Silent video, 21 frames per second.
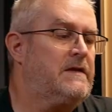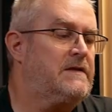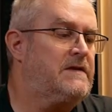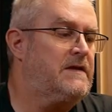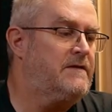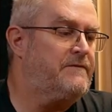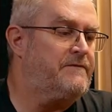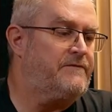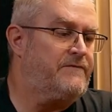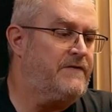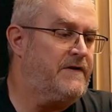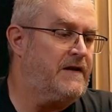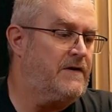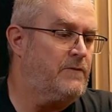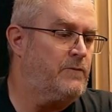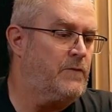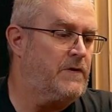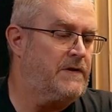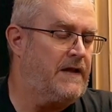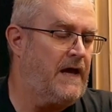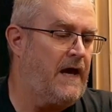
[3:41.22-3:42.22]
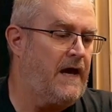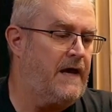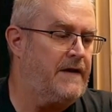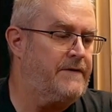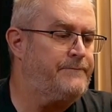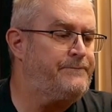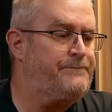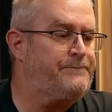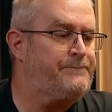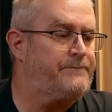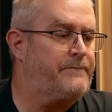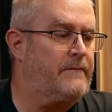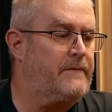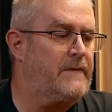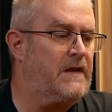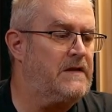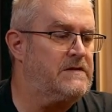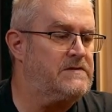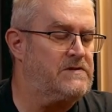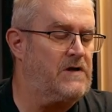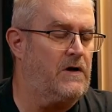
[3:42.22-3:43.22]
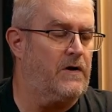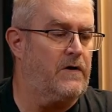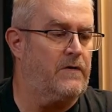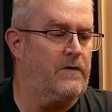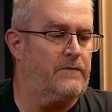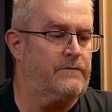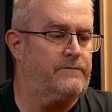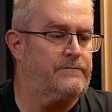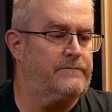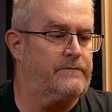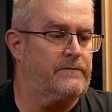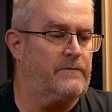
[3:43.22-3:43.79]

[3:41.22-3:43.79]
didn't fit in with that. So